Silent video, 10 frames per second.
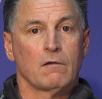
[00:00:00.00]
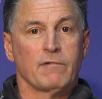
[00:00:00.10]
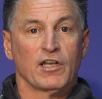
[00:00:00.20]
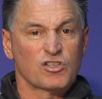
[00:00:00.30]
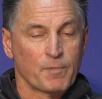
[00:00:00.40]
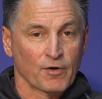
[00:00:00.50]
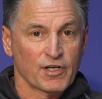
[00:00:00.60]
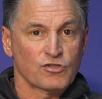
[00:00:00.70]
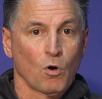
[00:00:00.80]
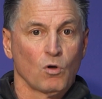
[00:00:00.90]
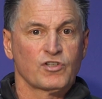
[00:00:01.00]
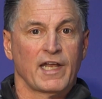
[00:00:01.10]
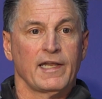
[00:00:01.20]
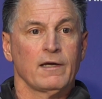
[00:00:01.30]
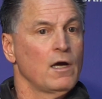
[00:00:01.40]
inexperienced
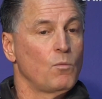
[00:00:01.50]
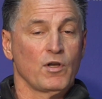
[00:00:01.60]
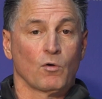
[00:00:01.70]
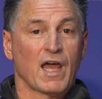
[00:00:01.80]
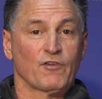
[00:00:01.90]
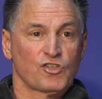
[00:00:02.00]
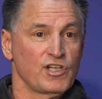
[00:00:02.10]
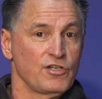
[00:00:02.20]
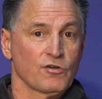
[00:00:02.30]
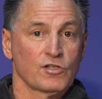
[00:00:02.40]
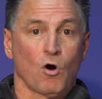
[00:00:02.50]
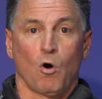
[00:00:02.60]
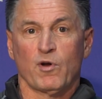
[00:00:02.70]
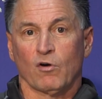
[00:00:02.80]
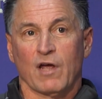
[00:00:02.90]
goaltending. We don't have a senior in
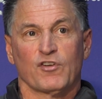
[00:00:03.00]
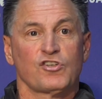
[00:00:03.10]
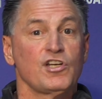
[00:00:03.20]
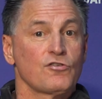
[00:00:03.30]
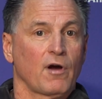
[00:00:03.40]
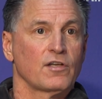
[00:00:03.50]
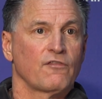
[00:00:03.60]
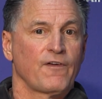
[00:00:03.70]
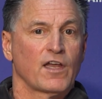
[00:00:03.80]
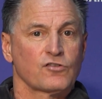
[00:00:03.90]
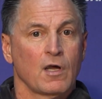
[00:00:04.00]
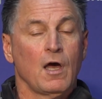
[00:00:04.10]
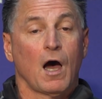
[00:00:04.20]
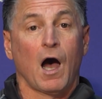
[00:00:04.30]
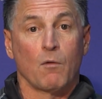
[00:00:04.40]
goal. We don't have a senior on defense.
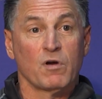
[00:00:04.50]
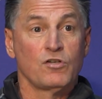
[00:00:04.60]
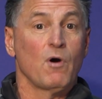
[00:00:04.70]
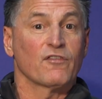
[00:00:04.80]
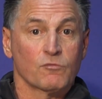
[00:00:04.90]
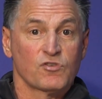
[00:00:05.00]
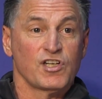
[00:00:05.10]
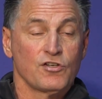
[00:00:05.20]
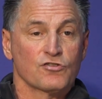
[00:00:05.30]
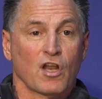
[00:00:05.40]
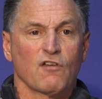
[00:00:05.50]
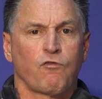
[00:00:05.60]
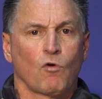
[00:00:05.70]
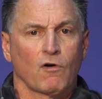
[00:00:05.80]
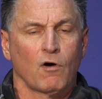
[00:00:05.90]
We do have some seniors on the
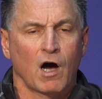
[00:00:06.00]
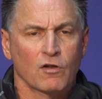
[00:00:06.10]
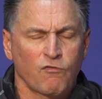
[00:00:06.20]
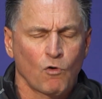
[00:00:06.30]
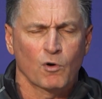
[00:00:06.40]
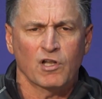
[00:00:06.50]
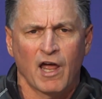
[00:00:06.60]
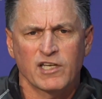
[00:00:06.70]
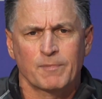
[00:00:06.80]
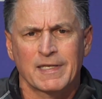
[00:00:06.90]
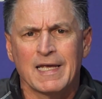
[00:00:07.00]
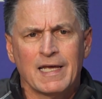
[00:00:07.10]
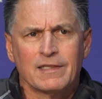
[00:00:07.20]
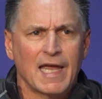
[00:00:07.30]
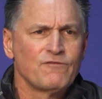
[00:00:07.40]
forward lines, but
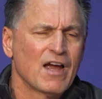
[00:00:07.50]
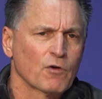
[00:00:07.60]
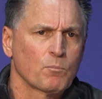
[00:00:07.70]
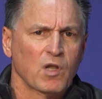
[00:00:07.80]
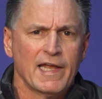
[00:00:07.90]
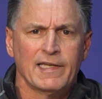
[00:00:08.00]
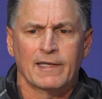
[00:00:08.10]
they've never played